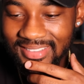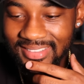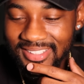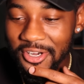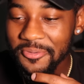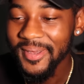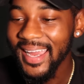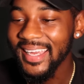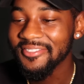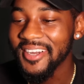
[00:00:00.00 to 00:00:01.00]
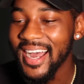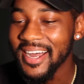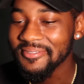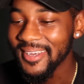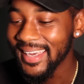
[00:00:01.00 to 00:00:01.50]
dope ass
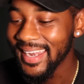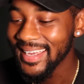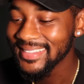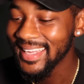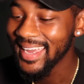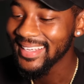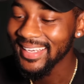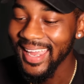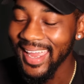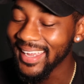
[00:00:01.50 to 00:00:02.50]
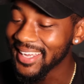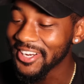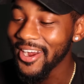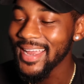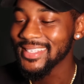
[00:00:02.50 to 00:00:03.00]
vibe, man. That's that. Hey,
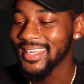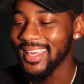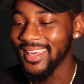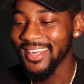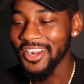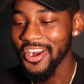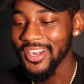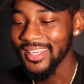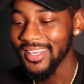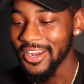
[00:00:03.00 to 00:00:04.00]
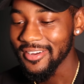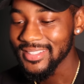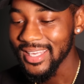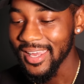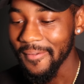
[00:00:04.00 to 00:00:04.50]
congrats again to Cardi and
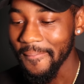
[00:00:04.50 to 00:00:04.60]
Offset.